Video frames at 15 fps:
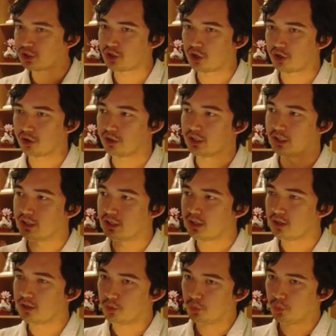started
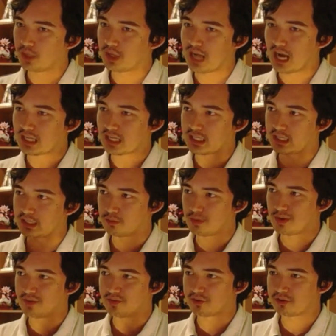reacting to
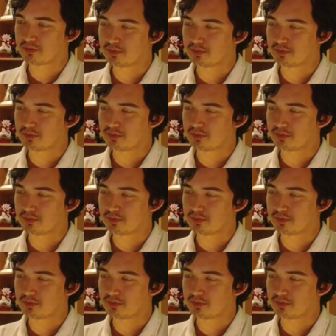Red vs.